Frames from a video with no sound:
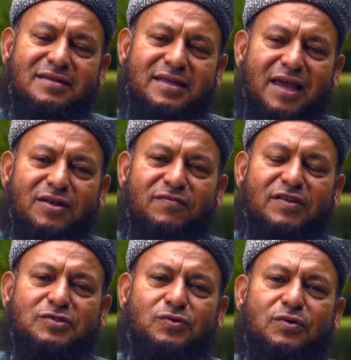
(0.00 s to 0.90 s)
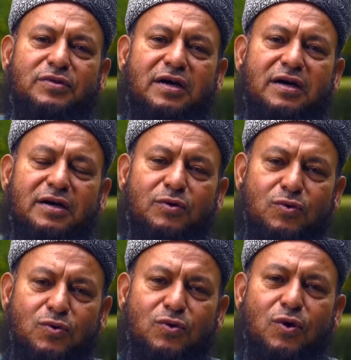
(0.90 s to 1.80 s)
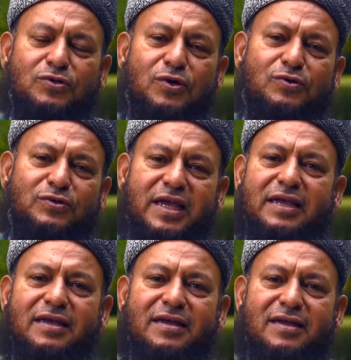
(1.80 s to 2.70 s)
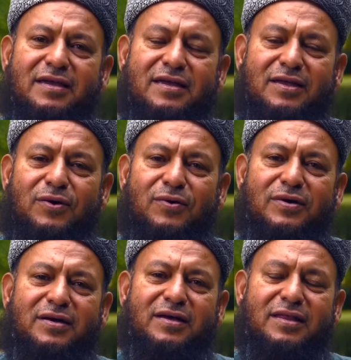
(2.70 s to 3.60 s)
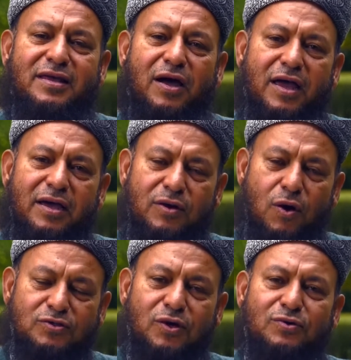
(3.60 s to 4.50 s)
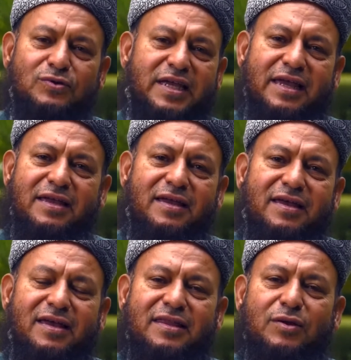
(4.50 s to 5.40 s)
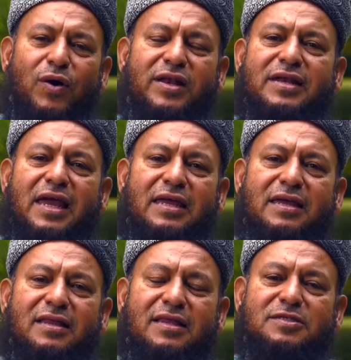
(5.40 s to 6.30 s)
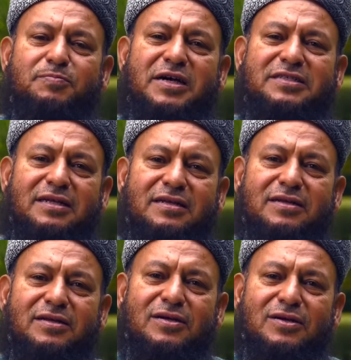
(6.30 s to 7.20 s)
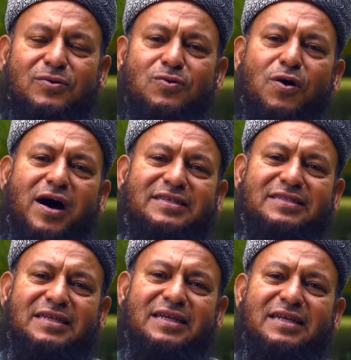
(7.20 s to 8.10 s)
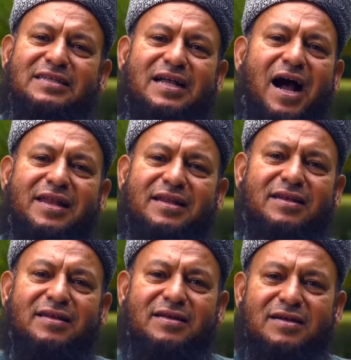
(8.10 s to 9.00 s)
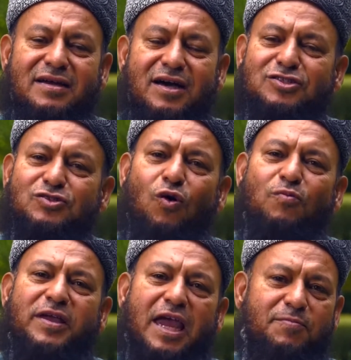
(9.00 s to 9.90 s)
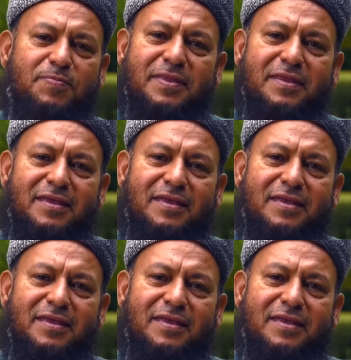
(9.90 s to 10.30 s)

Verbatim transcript: The end of the surah, the ruku goes on to say, you know, the, uh, goes on to say that one day this person who was in his garden, a storm came.